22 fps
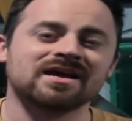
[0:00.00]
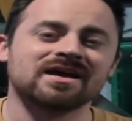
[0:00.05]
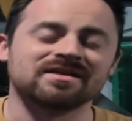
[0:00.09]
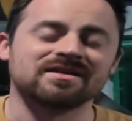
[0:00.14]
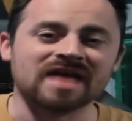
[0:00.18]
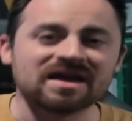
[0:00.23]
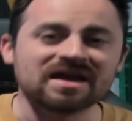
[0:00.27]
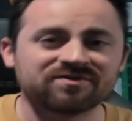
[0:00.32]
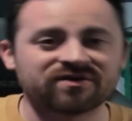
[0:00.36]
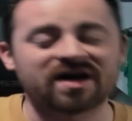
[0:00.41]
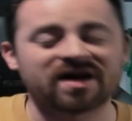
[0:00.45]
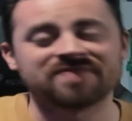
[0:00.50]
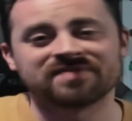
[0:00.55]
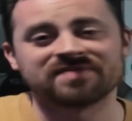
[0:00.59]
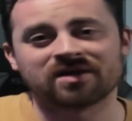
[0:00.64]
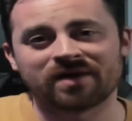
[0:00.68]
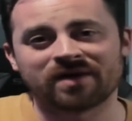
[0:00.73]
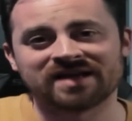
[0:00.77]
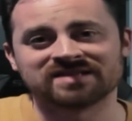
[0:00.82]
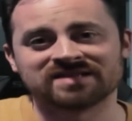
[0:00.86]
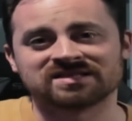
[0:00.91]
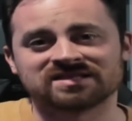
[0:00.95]
They find their
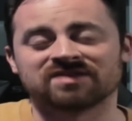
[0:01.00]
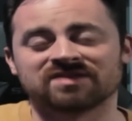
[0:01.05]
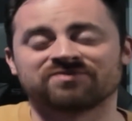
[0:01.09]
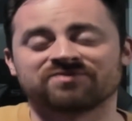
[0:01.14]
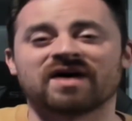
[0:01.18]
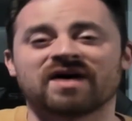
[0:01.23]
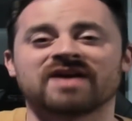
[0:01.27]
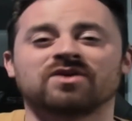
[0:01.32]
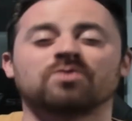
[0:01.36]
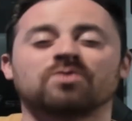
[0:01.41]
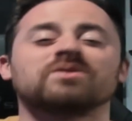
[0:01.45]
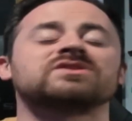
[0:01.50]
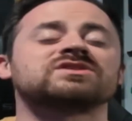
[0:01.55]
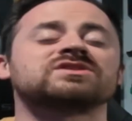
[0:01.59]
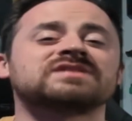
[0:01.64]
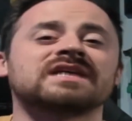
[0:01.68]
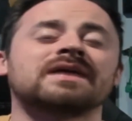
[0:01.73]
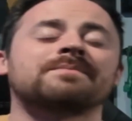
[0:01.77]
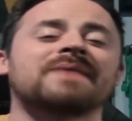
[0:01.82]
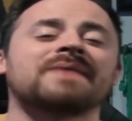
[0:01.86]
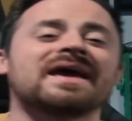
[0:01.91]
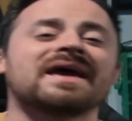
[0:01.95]
way into the final, which
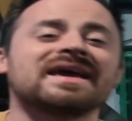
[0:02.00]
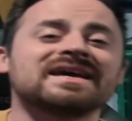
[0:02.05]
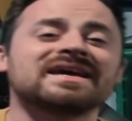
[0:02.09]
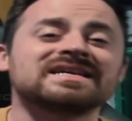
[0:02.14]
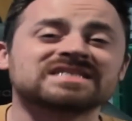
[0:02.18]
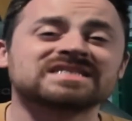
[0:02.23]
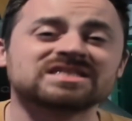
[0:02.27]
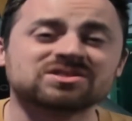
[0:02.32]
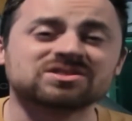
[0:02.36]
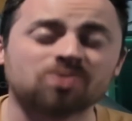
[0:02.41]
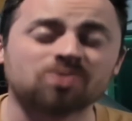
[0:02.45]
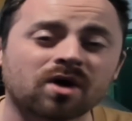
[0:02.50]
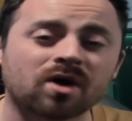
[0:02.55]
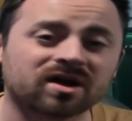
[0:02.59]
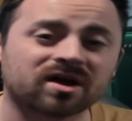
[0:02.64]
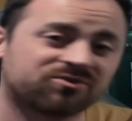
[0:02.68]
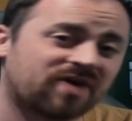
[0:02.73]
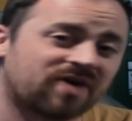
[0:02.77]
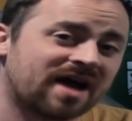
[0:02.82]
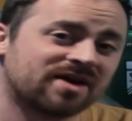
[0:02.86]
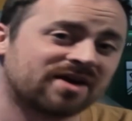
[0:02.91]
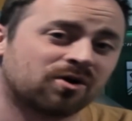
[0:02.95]
set up a historic
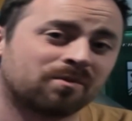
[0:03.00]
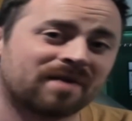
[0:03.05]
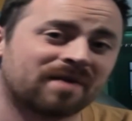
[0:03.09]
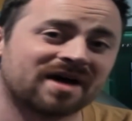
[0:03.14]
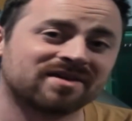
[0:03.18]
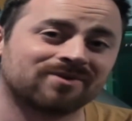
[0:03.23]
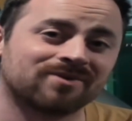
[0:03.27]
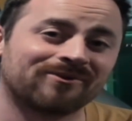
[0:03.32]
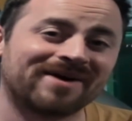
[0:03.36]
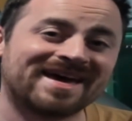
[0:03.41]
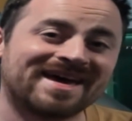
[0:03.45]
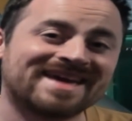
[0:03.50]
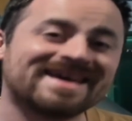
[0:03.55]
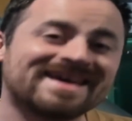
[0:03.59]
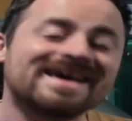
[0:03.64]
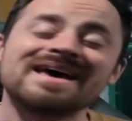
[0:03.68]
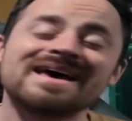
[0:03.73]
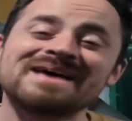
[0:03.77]
final, by the way,